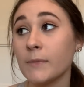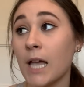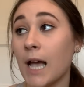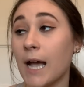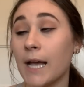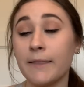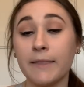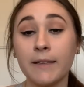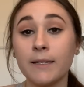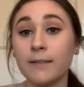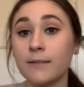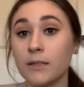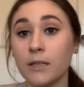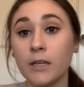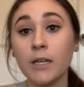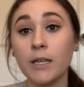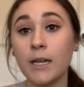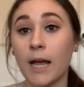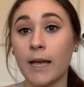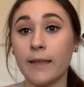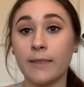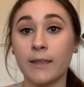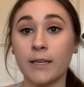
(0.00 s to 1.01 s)
I think it's good.
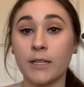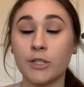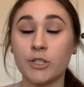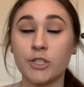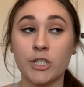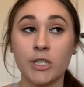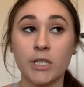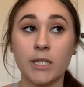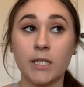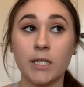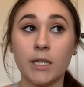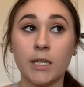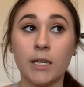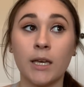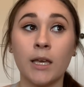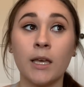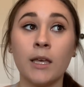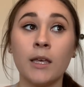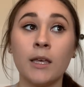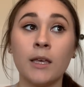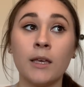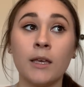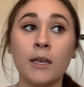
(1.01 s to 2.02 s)
I think she
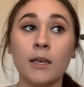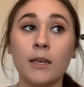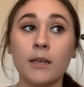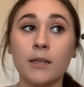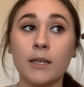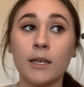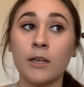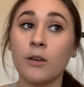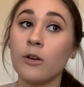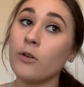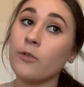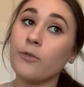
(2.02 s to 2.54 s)
can go